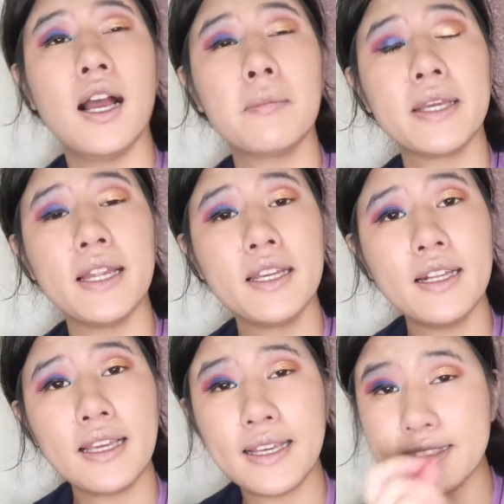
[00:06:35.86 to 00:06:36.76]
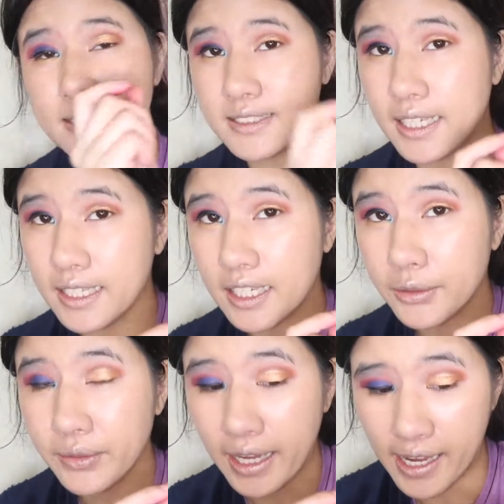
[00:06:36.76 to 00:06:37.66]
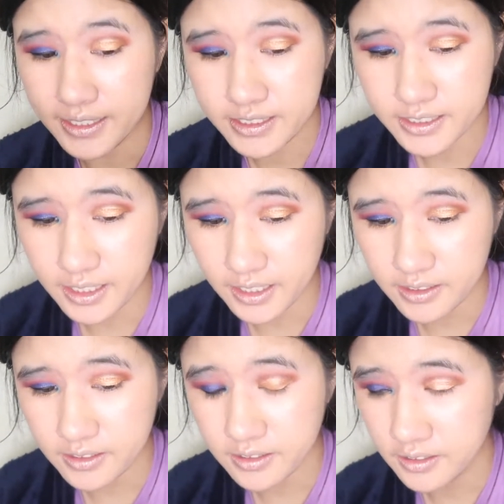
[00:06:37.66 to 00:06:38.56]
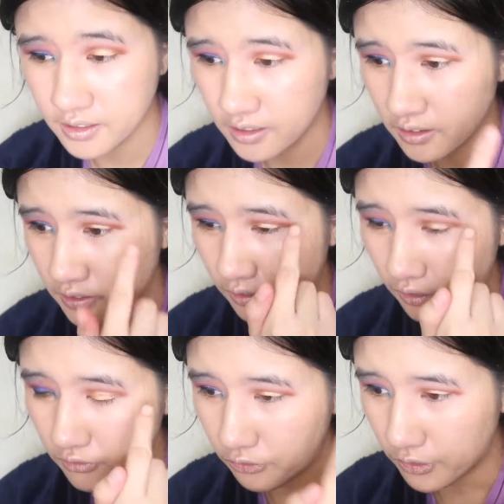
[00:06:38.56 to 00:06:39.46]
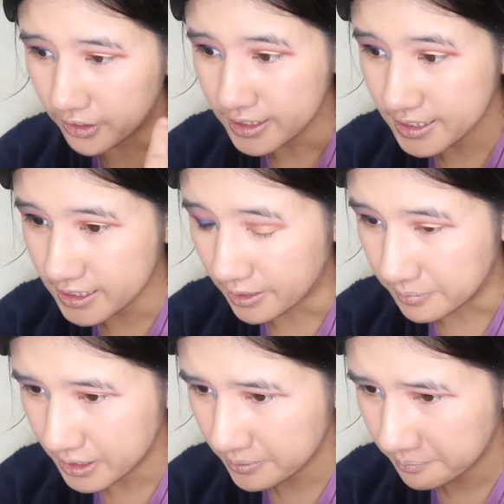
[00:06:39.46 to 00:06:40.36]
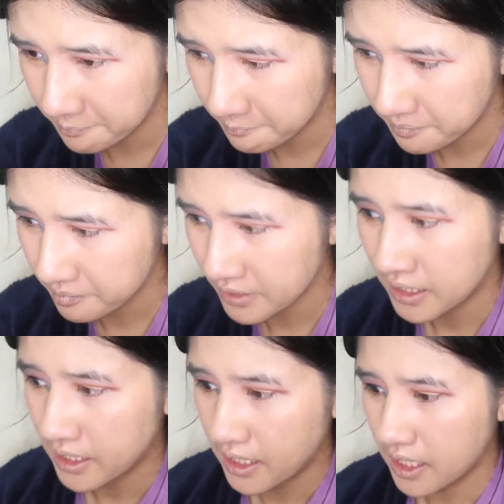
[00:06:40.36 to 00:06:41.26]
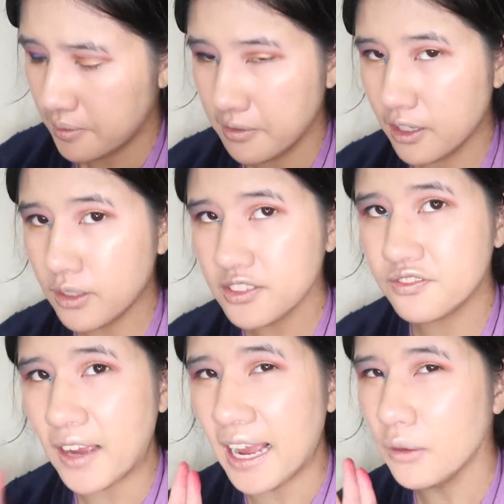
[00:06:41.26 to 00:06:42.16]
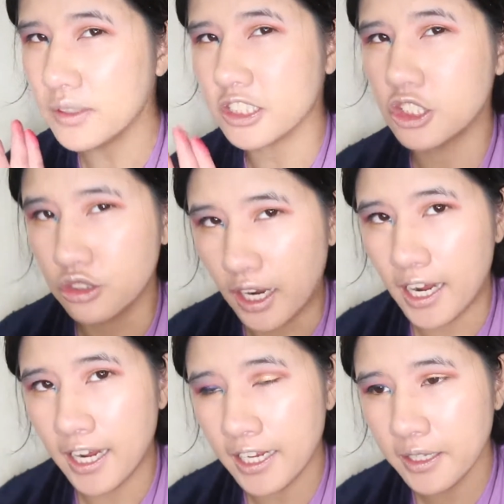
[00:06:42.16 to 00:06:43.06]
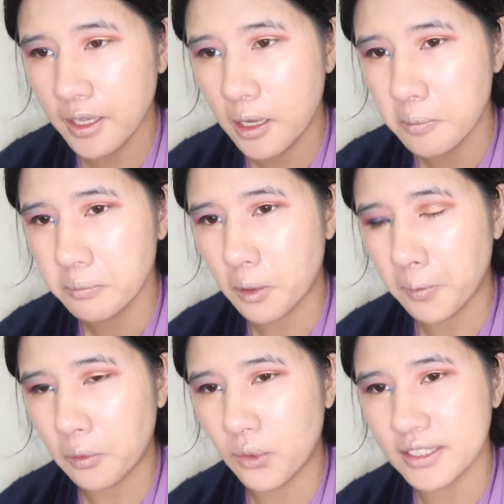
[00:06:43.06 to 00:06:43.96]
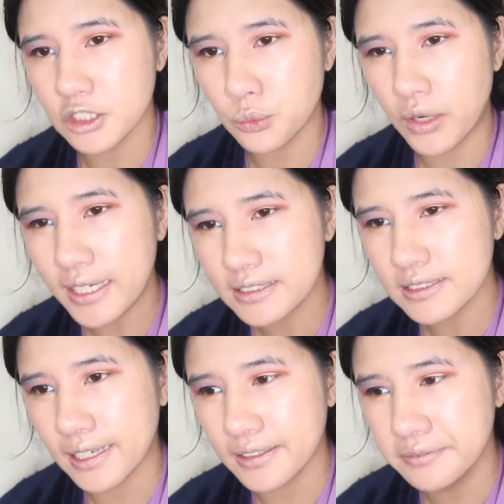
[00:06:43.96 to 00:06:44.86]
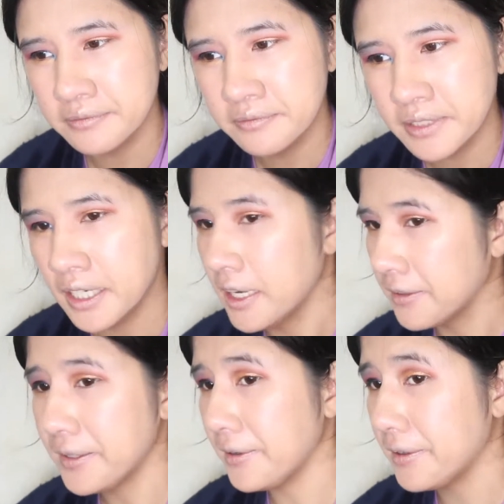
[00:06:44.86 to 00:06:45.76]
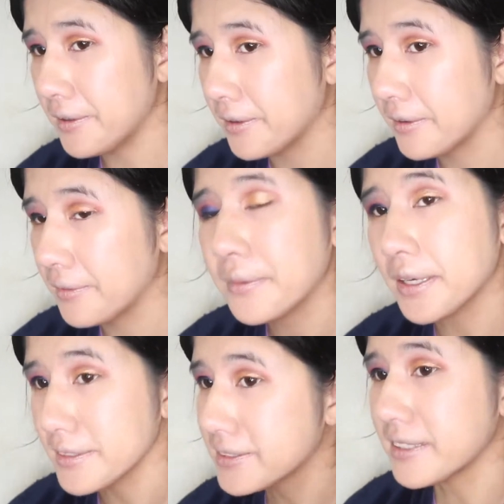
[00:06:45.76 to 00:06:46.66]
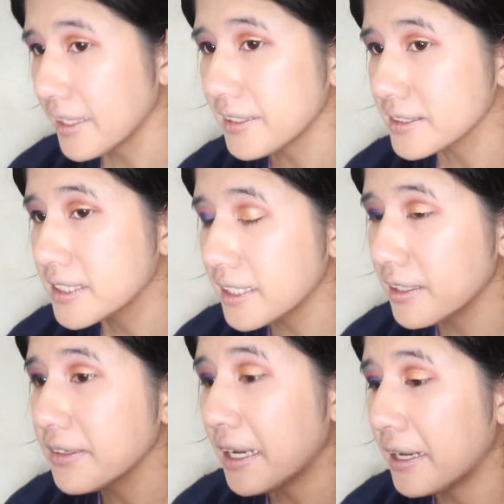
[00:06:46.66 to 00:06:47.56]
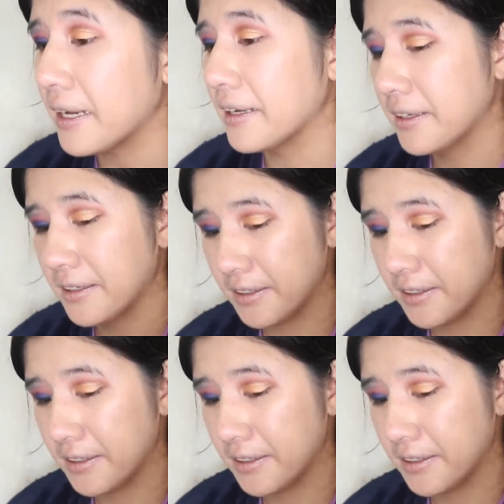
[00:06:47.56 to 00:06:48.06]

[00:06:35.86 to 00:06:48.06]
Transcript: I'm getting like a stinging reaction for the shimmer. It was fine when it's dry, but when it's wet, it's like, nuh-uh, we're gonna sting the shit out of your eye.